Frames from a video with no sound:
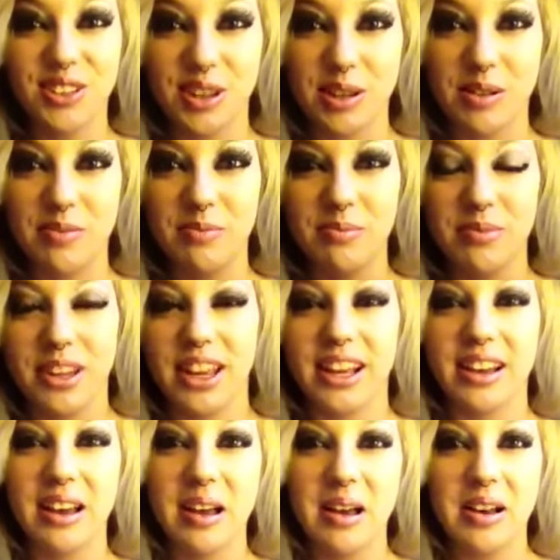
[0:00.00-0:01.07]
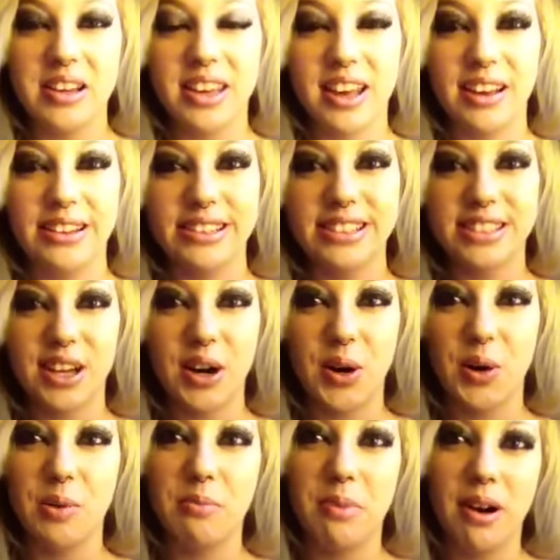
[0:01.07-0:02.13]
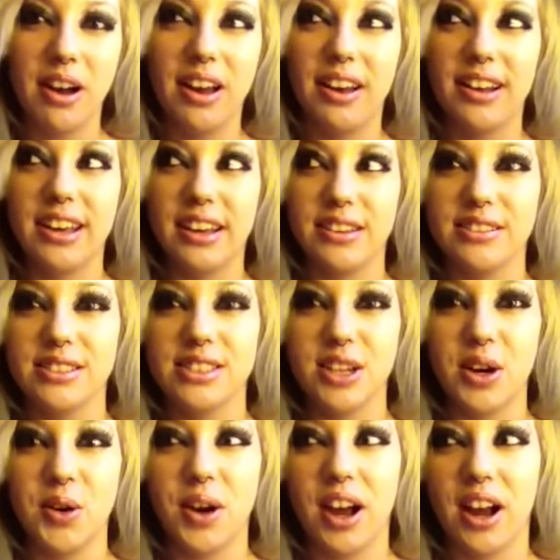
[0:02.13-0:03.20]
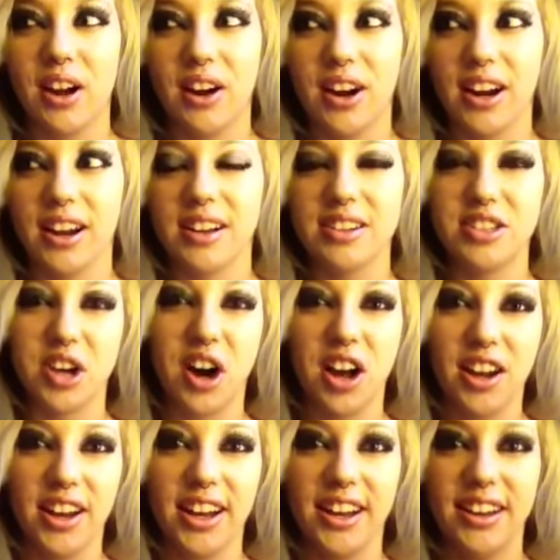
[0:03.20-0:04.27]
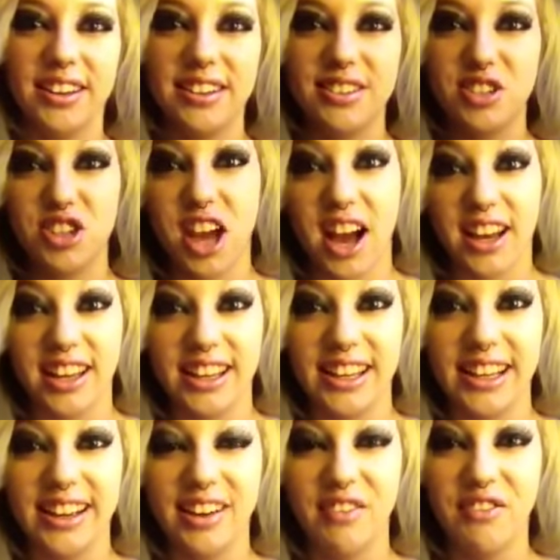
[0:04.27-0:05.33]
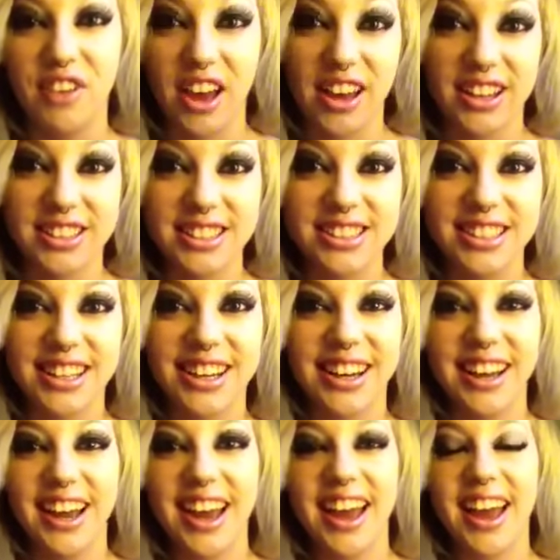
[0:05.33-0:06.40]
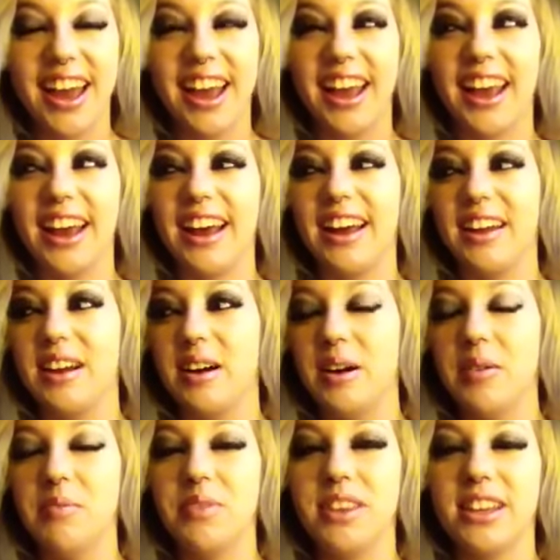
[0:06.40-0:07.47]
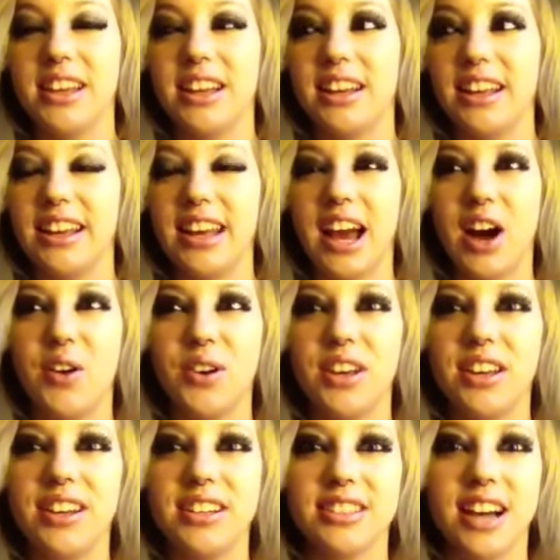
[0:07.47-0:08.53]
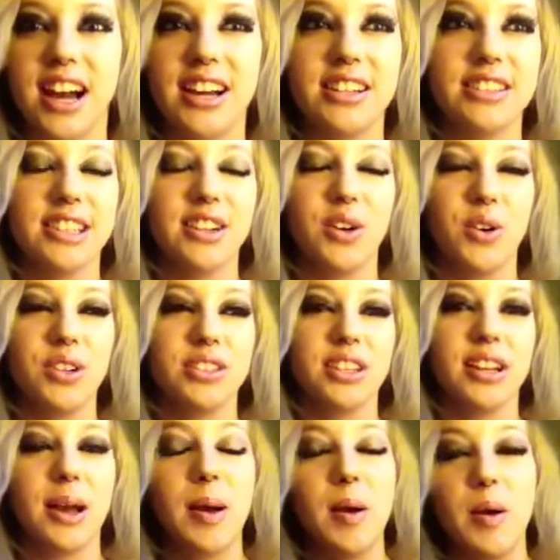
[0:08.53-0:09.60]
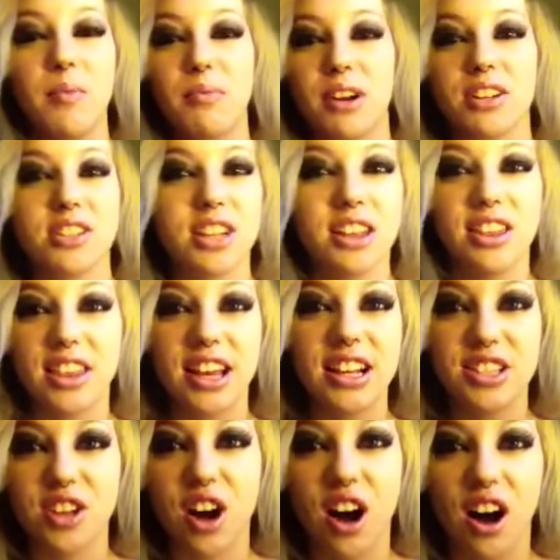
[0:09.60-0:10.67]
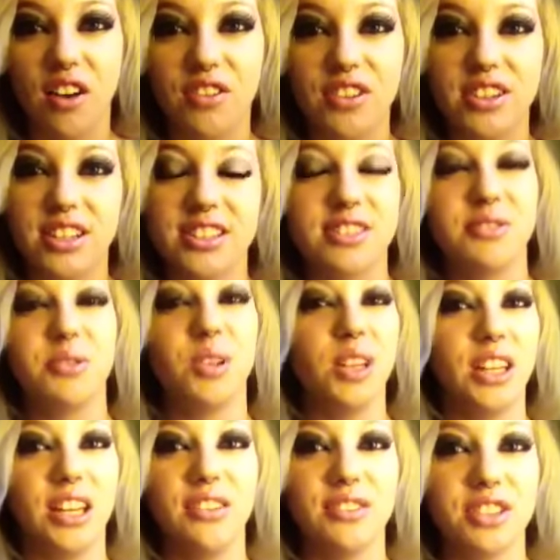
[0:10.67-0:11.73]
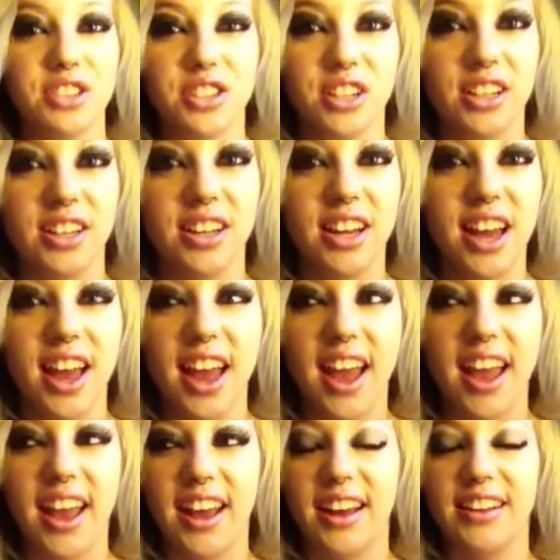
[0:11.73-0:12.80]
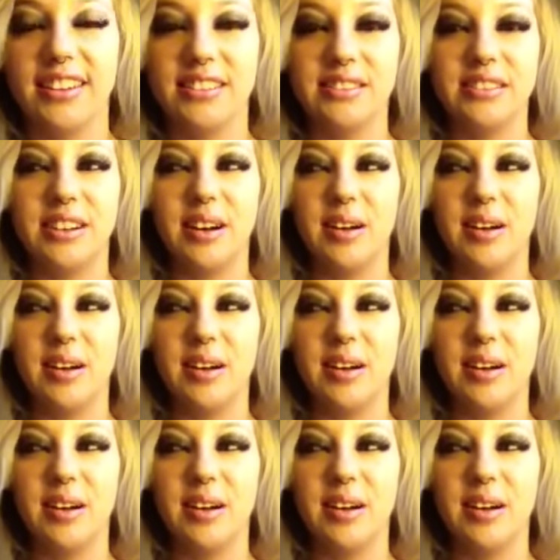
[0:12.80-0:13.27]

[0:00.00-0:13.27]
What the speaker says: with, like, Kelso, Eric, Donna, Jackie, Fez. And, like, how he is, Hyde is, like, always, like, brushing things off. He doesn't really give a shit. And